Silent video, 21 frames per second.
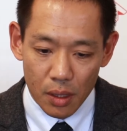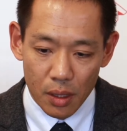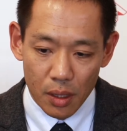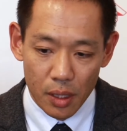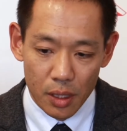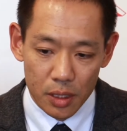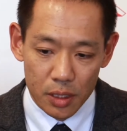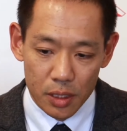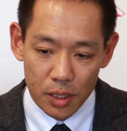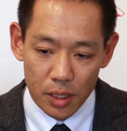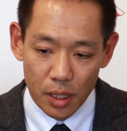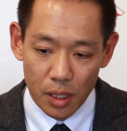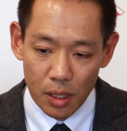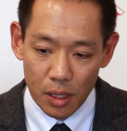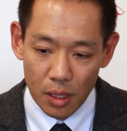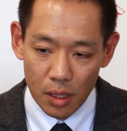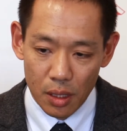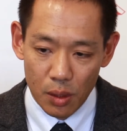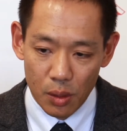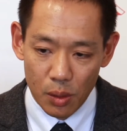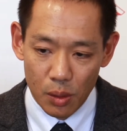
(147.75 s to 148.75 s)
Yes,
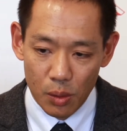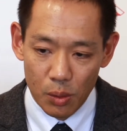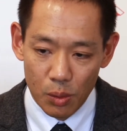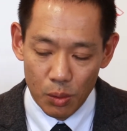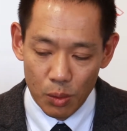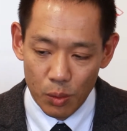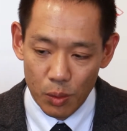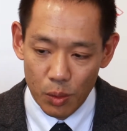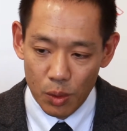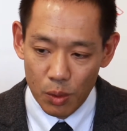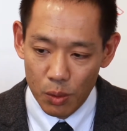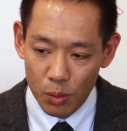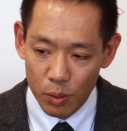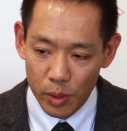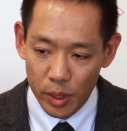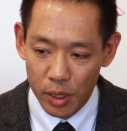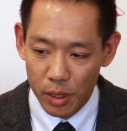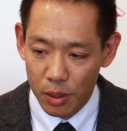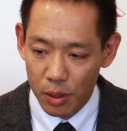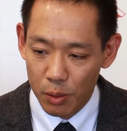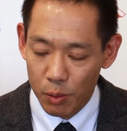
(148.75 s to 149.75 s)

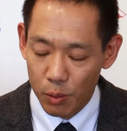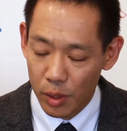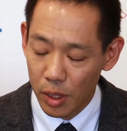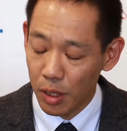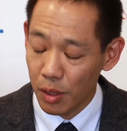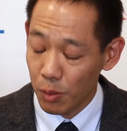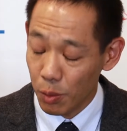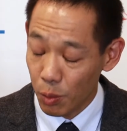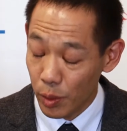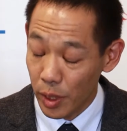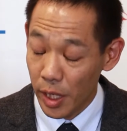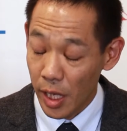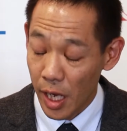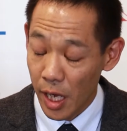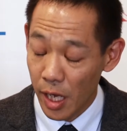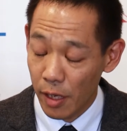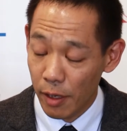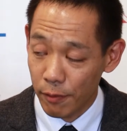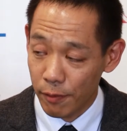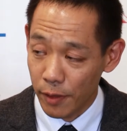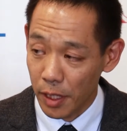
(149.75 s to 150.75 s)
we
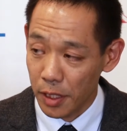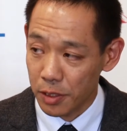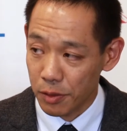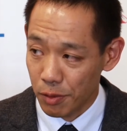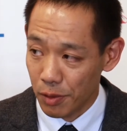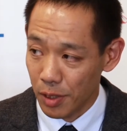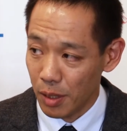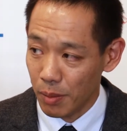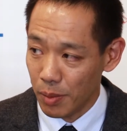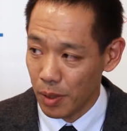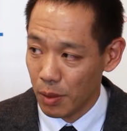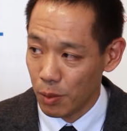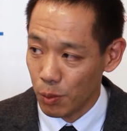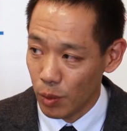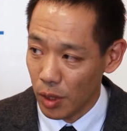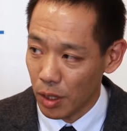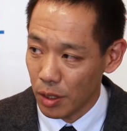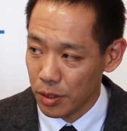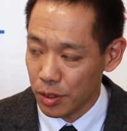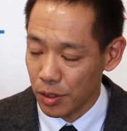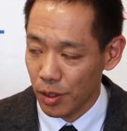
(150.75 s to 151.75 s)
have X-ray, but
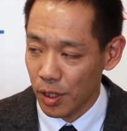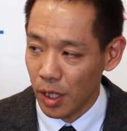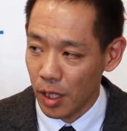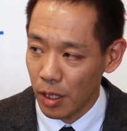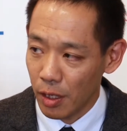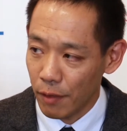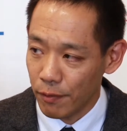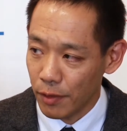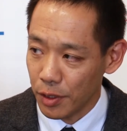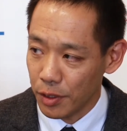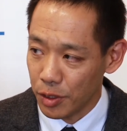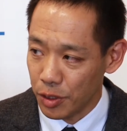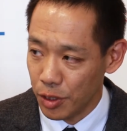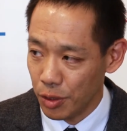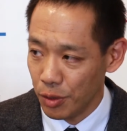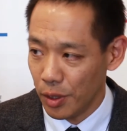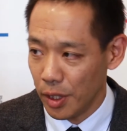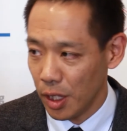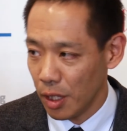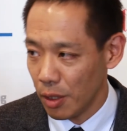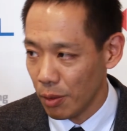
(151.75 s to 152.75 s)
we also have a
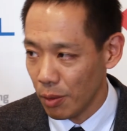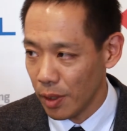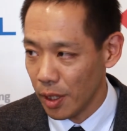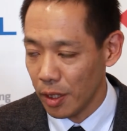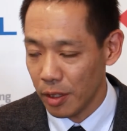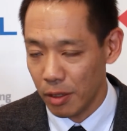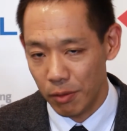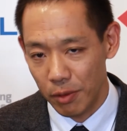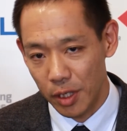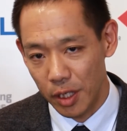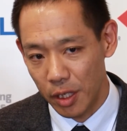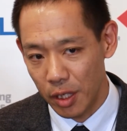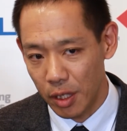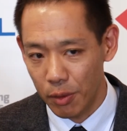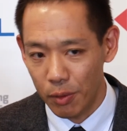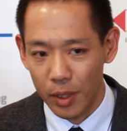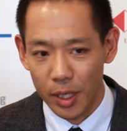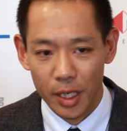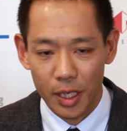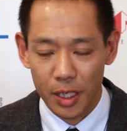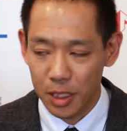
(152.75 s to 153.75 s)
2DOI,
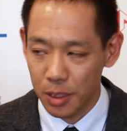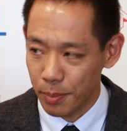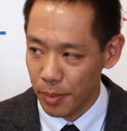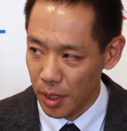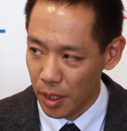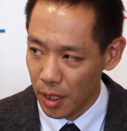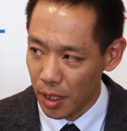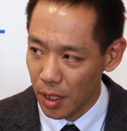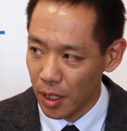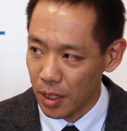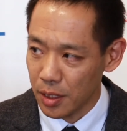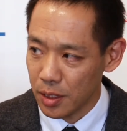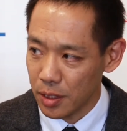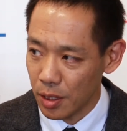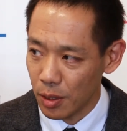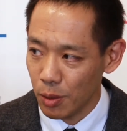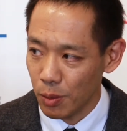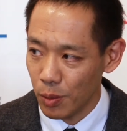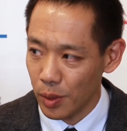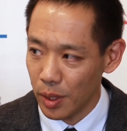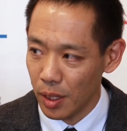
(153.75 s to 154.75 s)
3DOI, SPI,
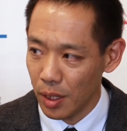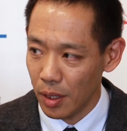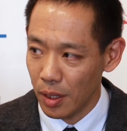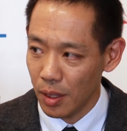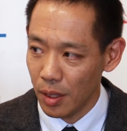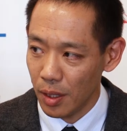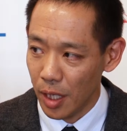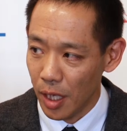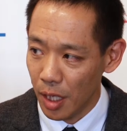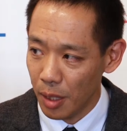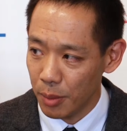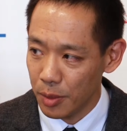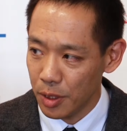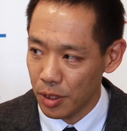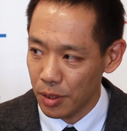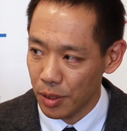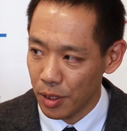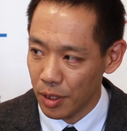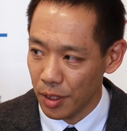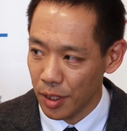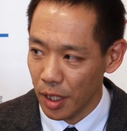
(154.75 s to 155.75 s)
so we aim
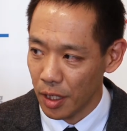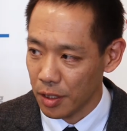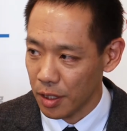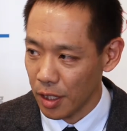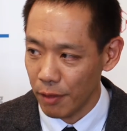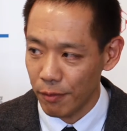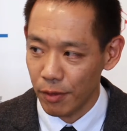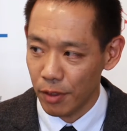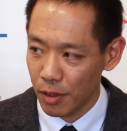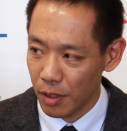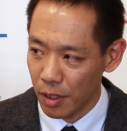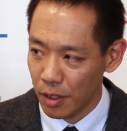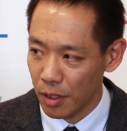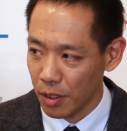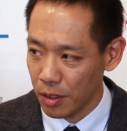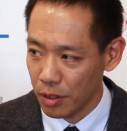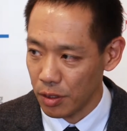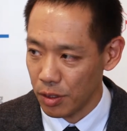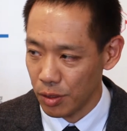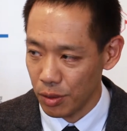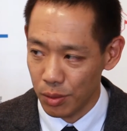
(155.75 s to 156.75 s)
to connect everything
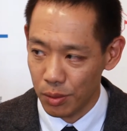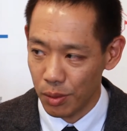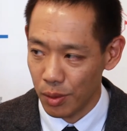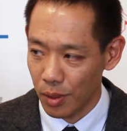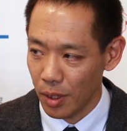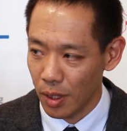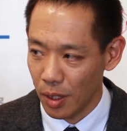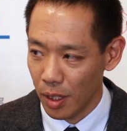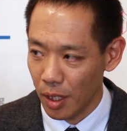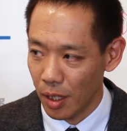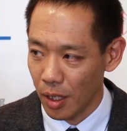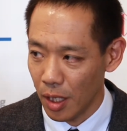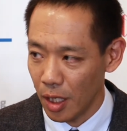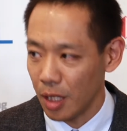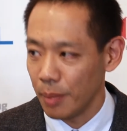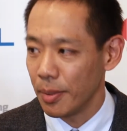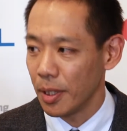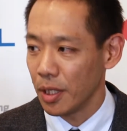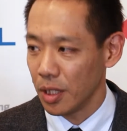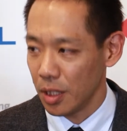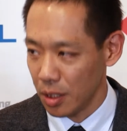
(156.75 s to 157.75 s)
into
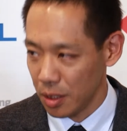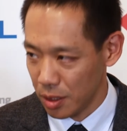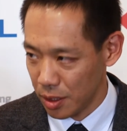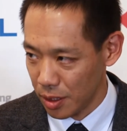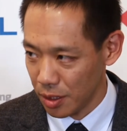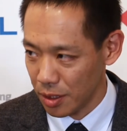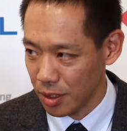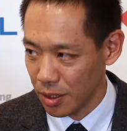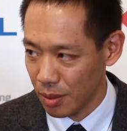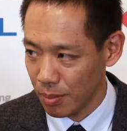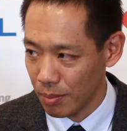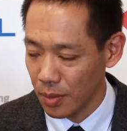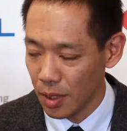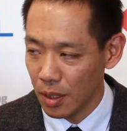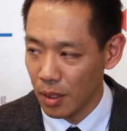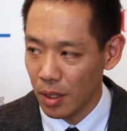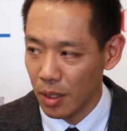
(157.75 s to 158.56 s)
anybody's system.